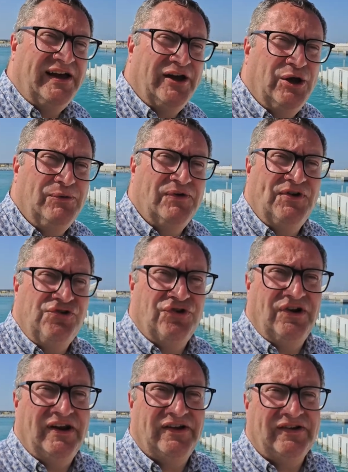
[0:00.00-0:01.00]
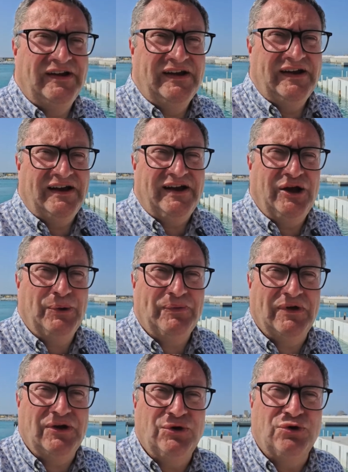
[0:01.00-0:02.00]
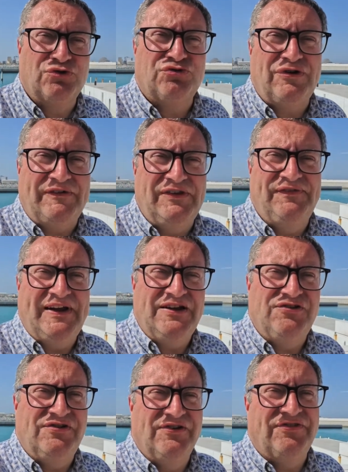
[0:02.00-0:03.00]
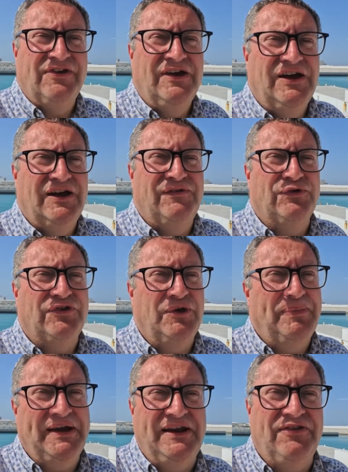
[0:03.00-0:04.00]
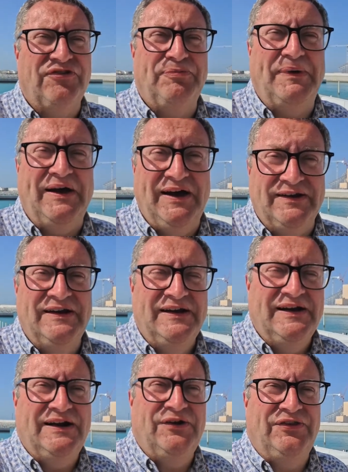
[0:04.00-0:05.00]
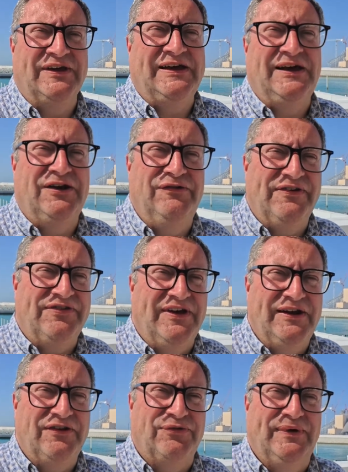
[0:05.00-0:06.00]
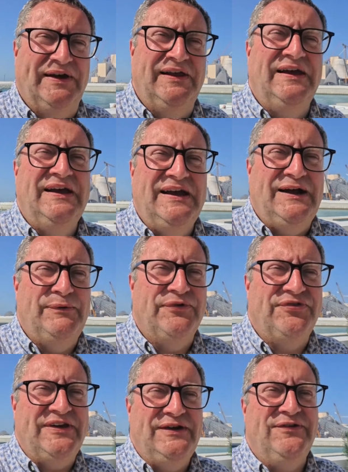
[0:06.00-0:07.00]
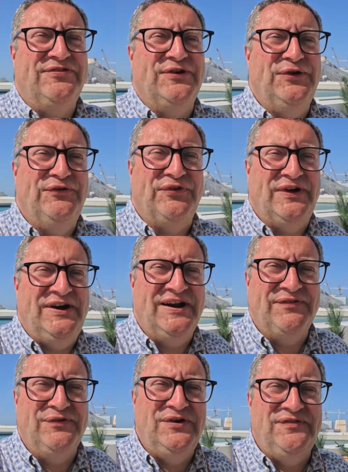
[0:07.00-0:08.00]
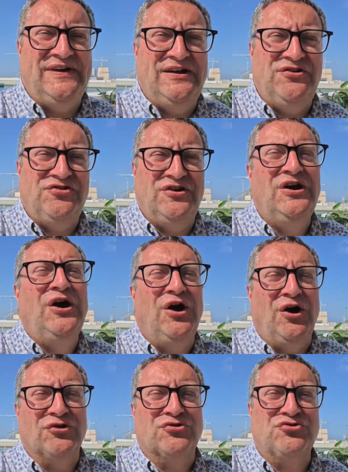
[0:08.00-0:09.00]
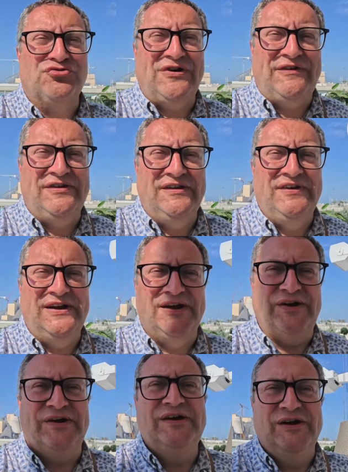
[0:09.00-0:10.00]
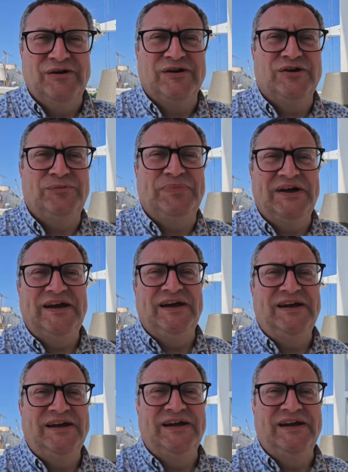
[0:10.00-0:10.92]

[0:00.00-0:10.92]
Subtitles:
I hope you've enjoyed it. I hope that your travel adventures have also been inspired, and on the culinary side as well. And we'll see you soon for another adventure on Travel in the Know. Goodbye.